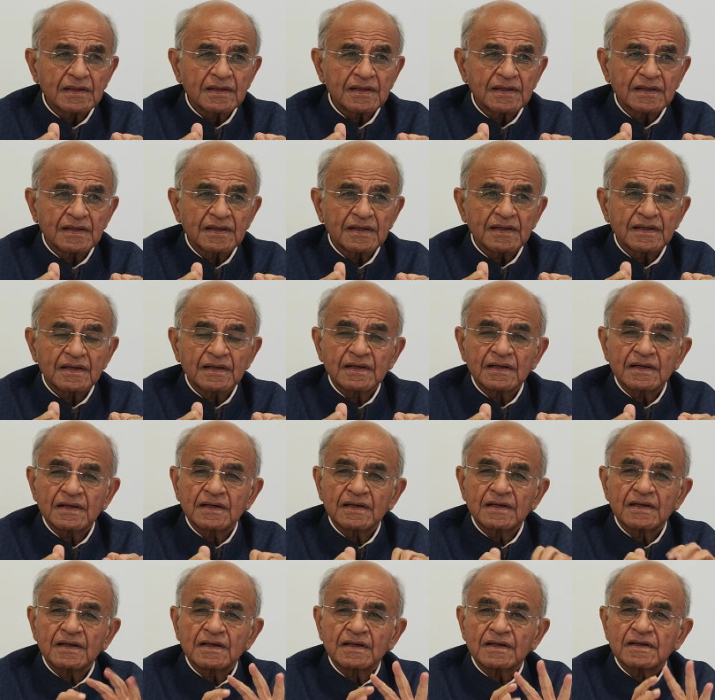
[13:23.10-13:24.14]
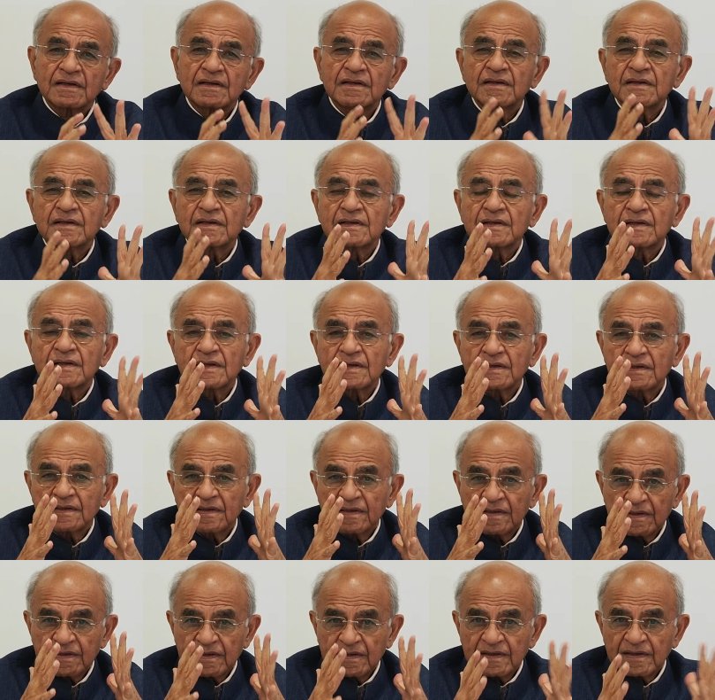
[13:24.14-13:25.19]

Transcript: No one is speaking in this clip.